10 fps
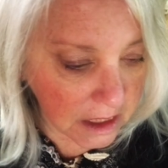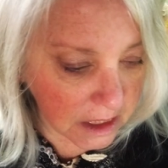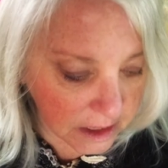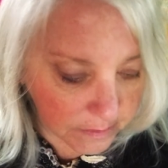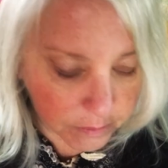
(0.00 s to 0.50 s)

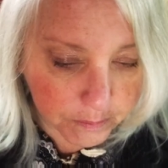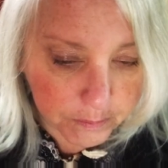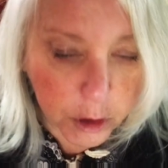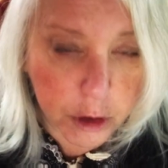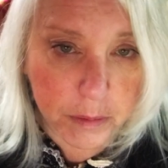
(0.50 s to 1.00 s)
the
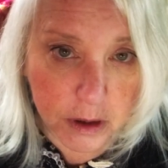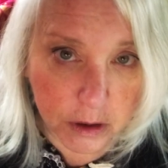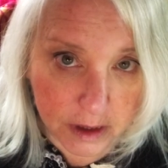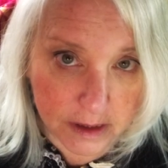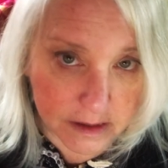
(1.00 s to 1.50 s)
good
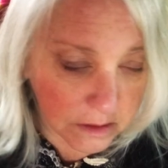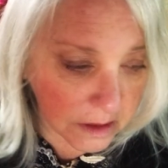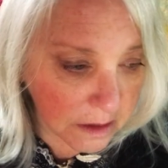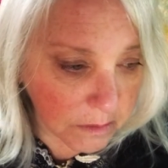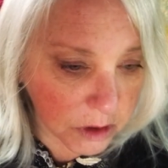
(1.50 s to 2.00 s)
periods
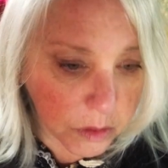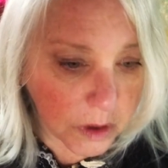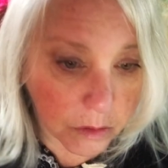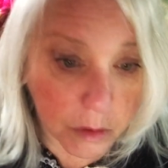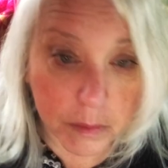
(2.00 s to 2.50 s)
in
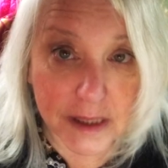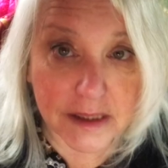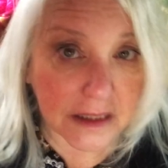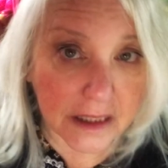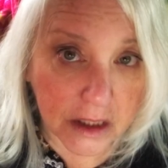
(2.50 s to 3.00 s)
between were
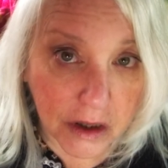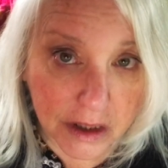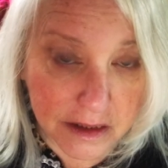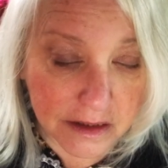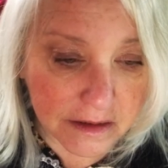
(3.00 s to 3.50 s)
basically gone.